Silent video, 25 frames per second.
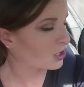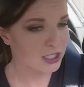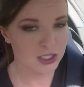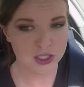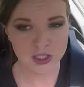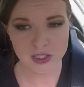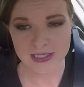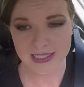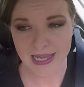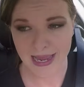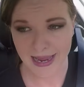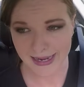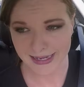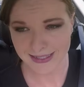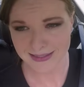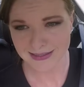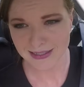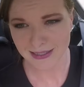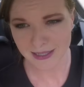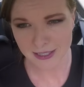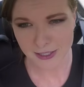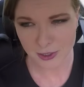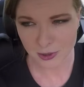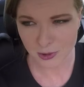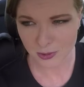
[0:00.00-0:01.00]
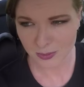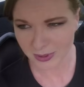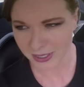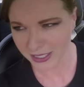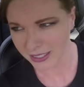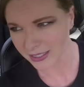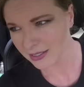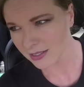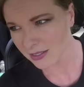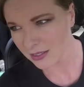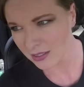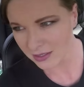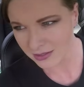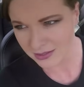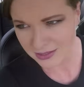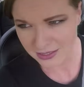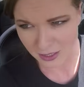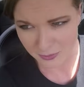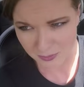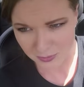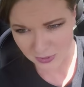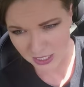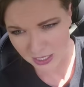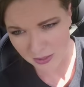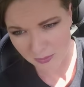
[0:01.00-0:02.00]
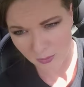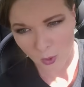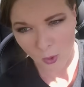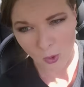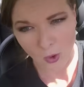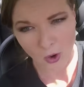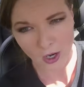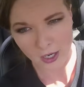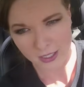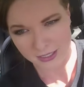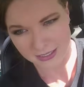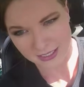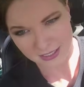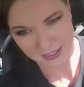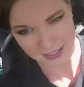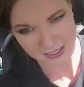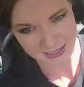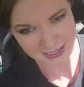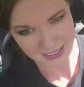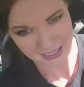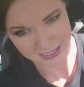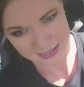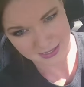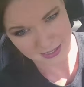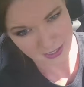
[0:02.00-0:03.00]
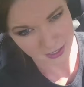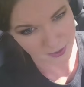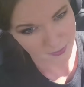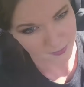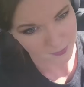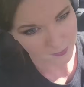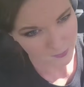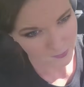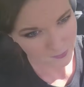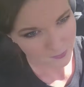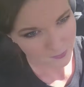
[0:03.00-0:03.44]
It just adds a little bit something more to the system.